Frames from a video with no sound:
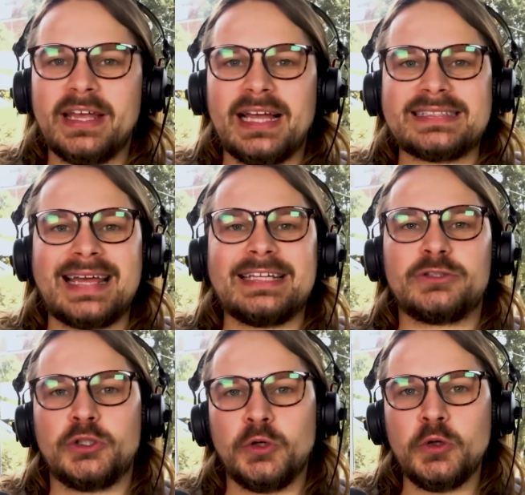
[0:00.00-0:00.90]
has added
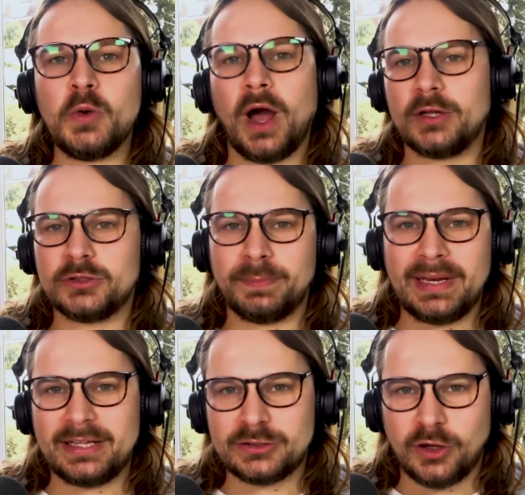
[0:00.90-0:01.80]
$200
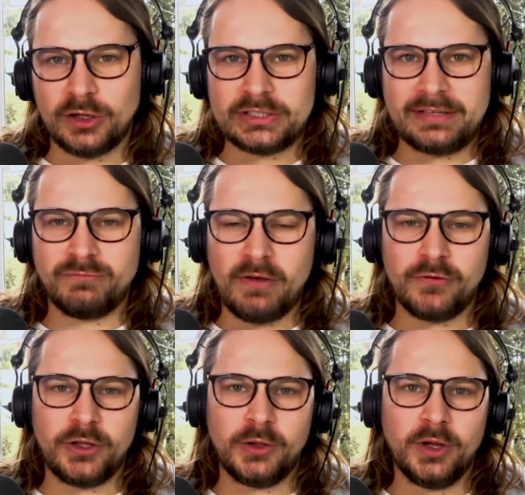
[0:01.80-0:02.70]
billion in
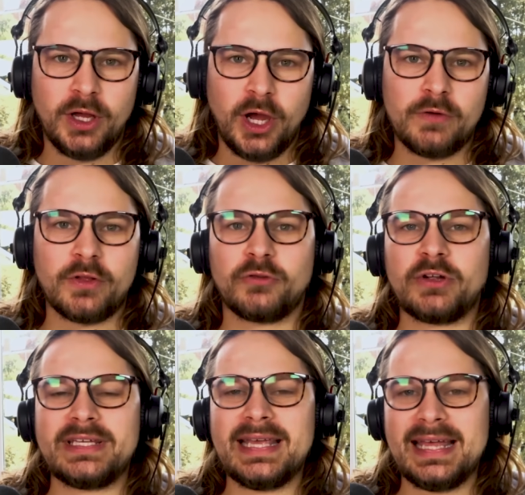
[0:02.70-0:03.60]
revenue over
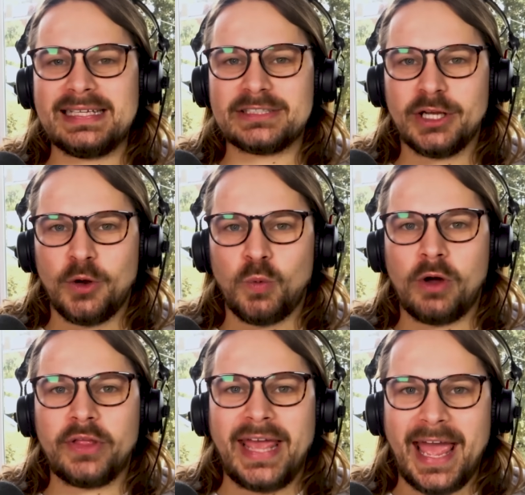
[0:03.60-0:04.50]
three years,
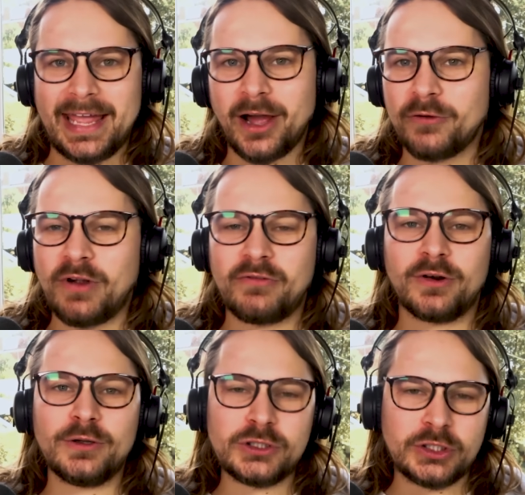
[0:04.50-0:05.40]
while the AI
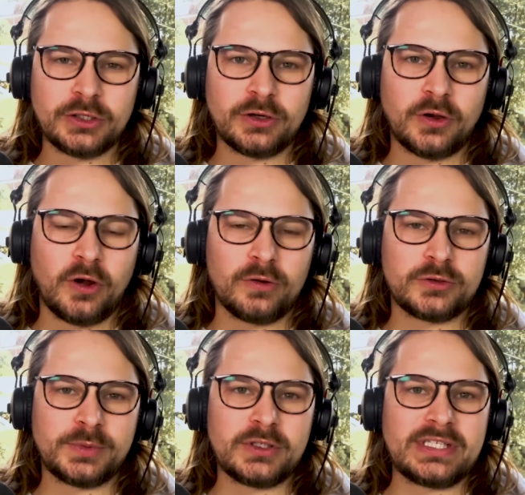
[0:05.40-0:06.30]
revolution
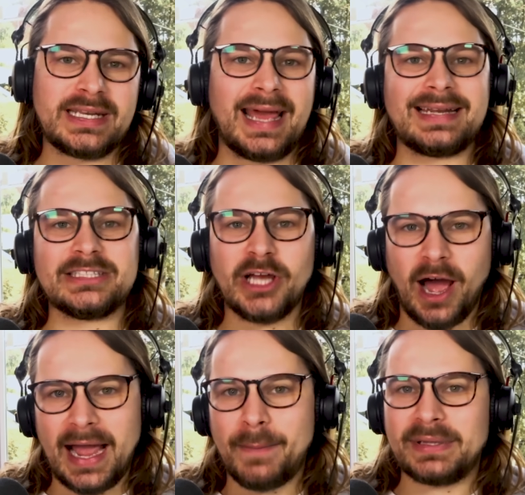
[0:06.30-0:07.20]
contributed an
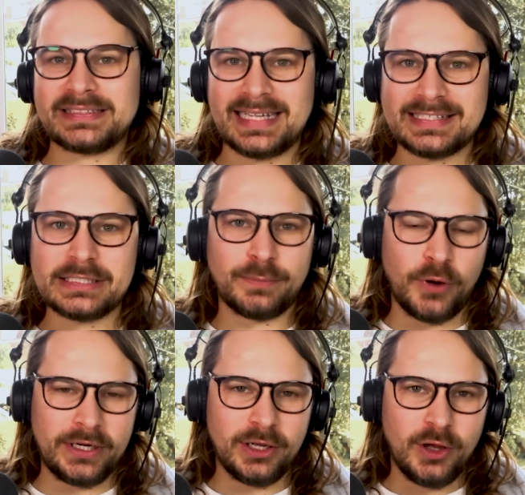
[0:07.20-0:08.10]
entire percentage
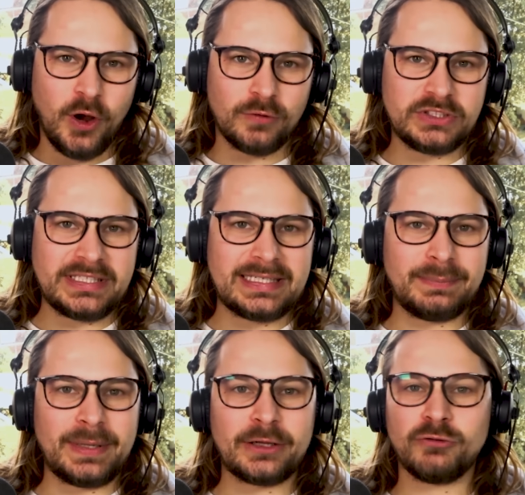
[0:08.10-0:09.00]
point of
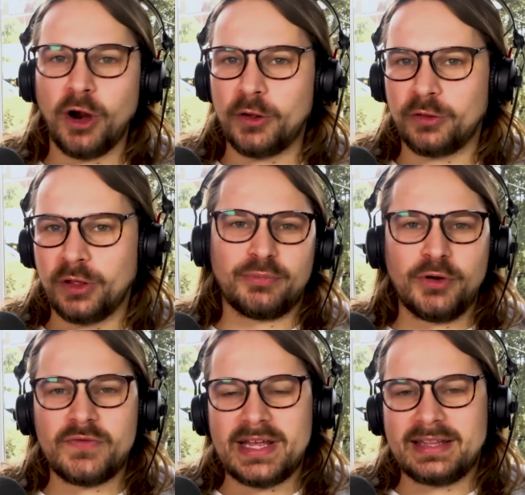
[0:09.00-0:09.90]
GDP growth,
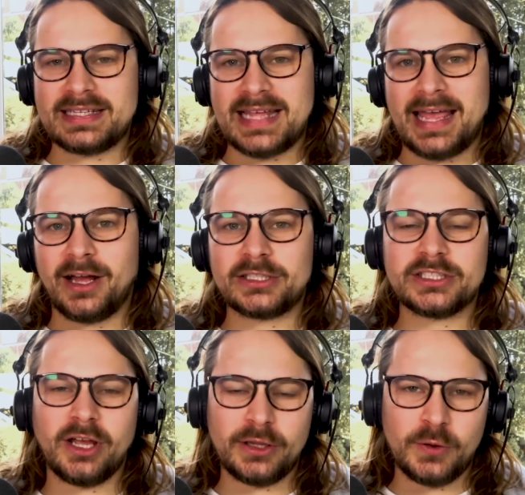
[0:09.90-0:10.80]
proving this AI
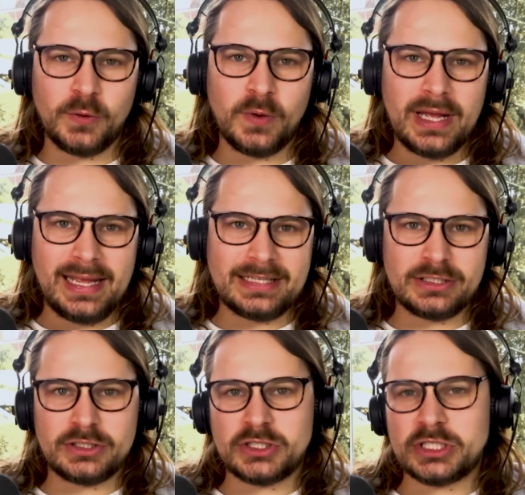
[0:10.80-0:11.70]
cycle
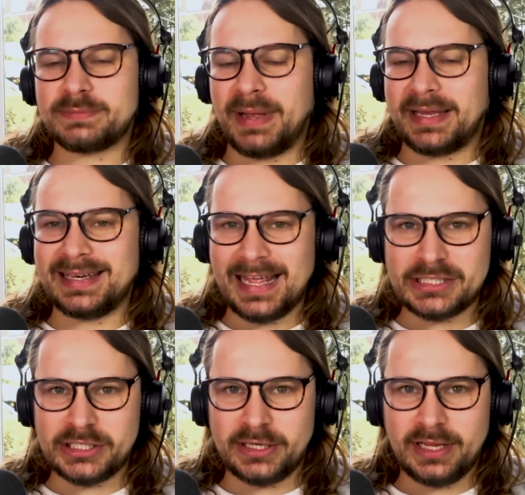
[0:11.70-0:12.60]
isn't just
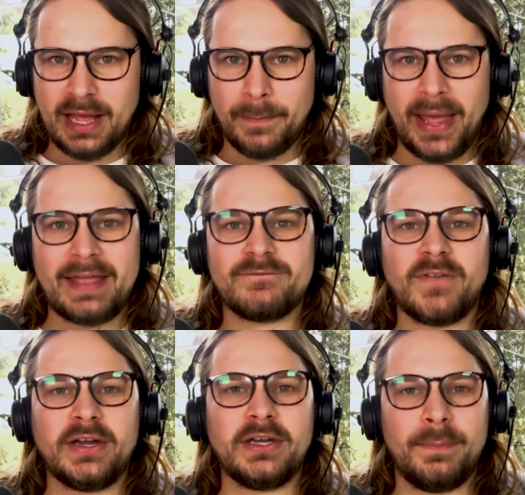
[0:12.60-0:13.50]
speculation, but a
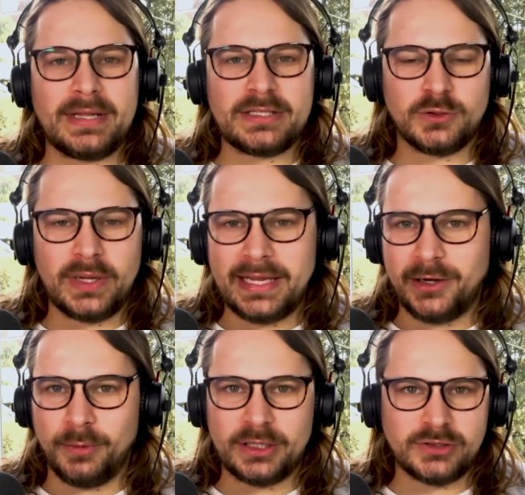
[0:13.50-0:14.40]
fundamental
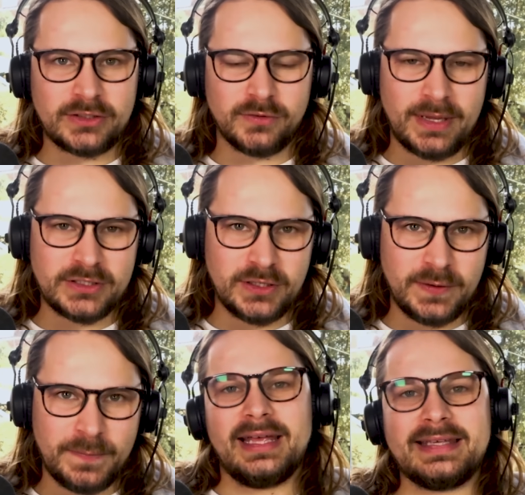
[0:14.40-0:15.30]
economic
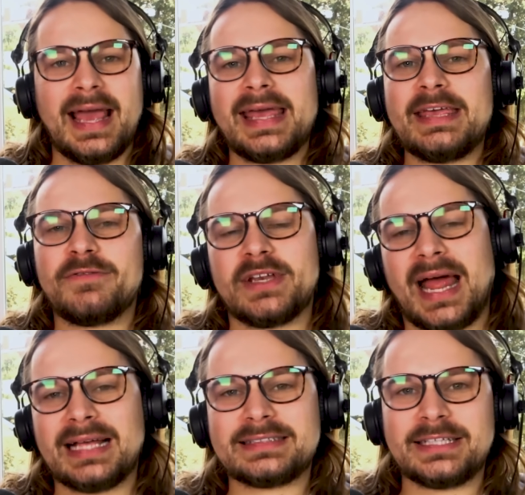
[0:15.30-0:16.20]
transformation. Yet, even
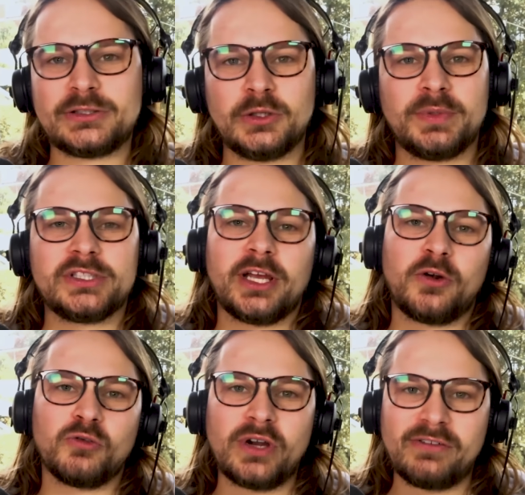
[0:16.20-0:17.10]
as this
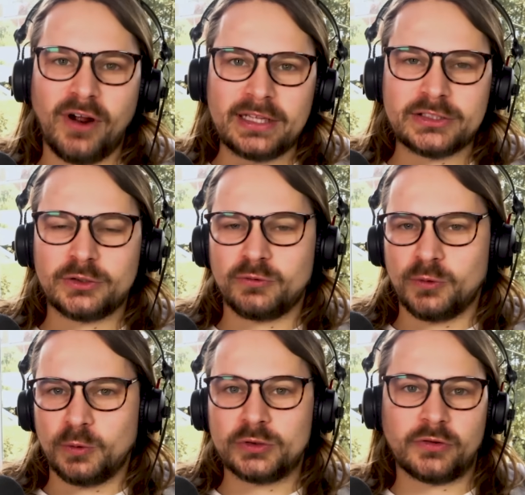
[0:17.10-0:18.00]
supercycle rewrites the
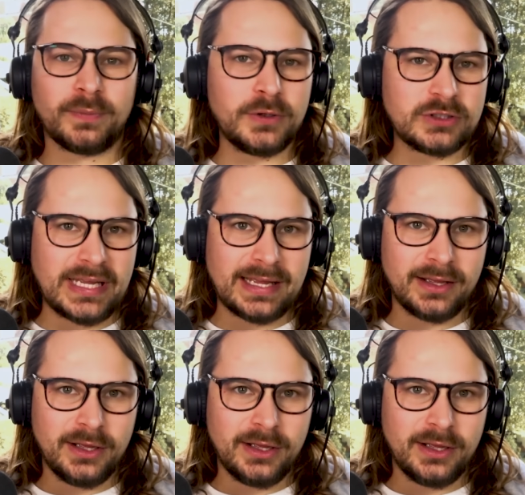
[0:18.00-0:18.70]
rules of computing,